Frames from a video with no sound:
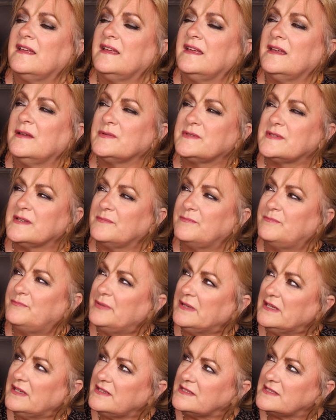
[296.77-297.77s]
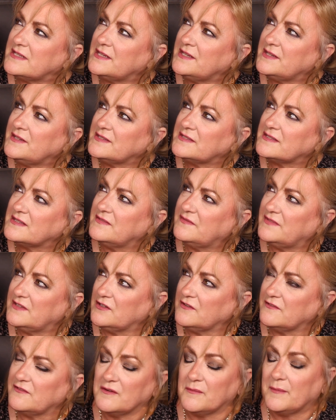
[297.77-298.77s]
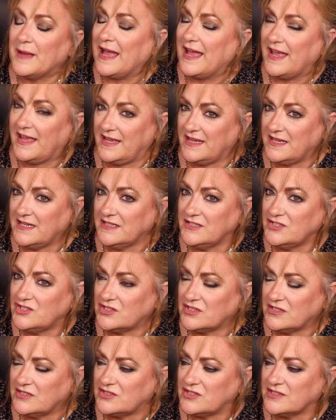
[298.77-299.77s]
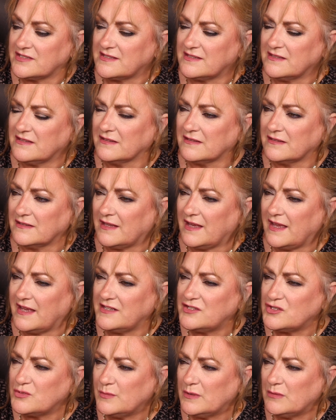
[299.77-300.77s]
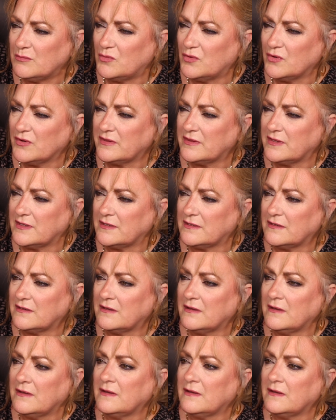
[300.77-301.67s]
It was a bit severe for my age. It just aged me more than